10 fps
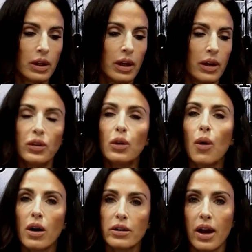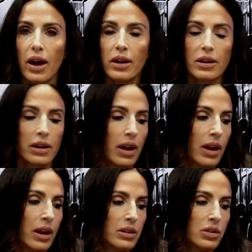If you are not,
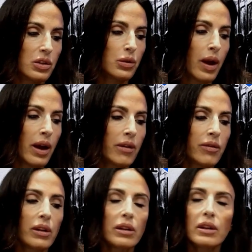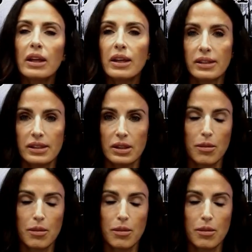and you have the least